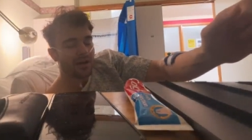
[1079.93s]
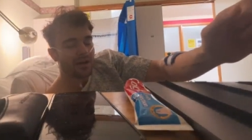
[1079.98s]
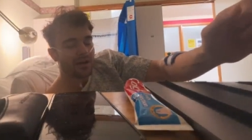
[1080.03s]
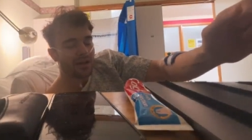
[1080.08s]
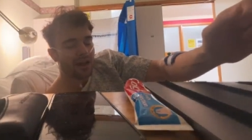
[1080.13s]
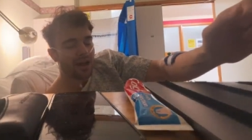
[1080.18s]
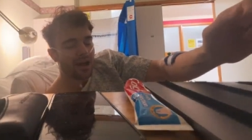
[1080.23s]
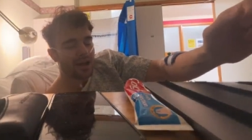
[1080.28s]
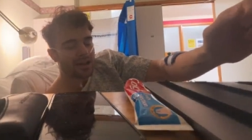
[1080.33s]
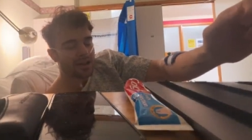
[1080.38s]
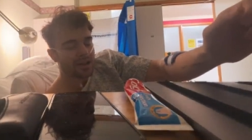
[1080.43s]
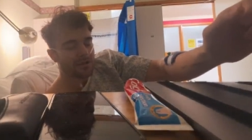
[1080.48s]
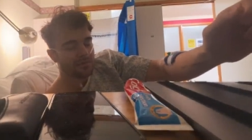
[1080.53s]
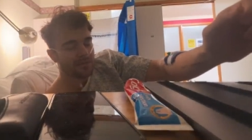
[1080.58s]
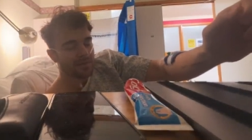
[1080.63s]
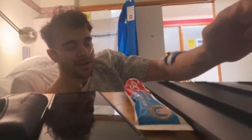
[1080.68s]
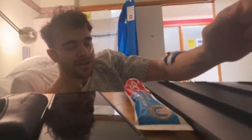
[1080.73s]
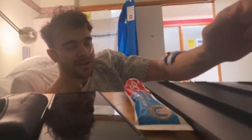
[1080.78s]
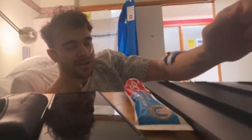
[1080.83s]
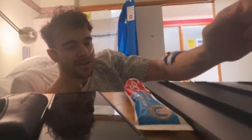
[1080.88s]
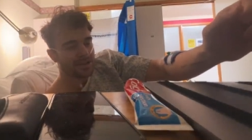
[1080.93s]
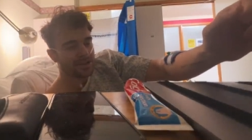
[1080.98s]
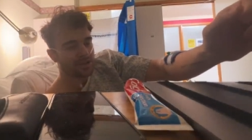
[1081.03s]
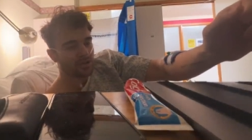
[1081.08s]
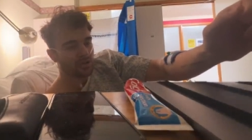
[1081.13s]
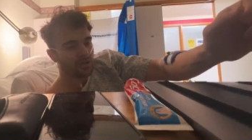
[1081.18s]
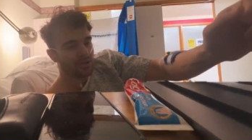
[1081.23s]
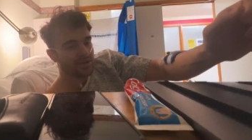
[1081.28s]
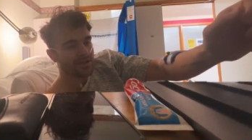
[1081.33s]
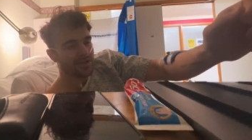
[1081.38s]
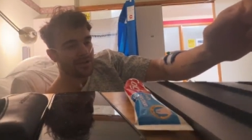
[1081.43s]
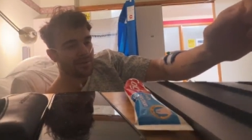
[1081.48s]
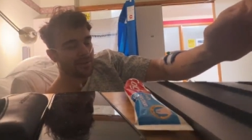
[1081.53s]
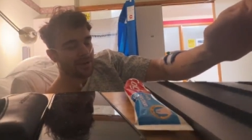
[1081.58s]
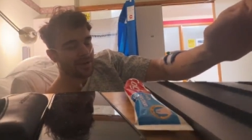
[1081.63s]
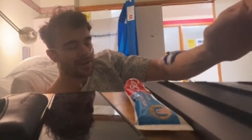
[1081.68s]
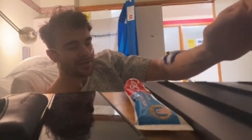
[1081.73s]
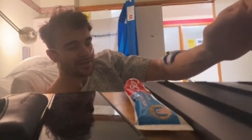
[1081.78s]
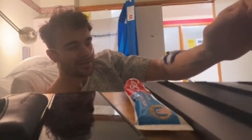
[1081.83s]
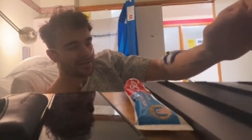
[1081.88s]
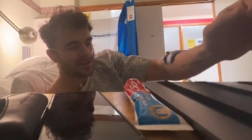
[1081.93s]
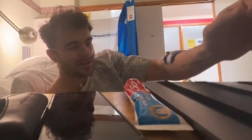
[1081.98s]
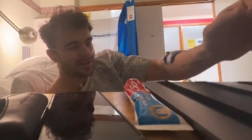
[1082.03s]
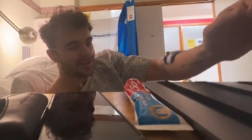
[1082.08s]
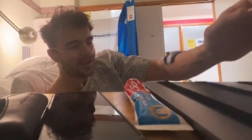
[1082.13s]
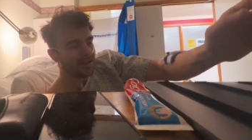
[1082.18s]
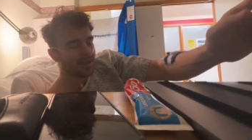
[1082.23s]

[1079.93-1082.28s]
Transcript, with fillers: lining of my knee joint and basically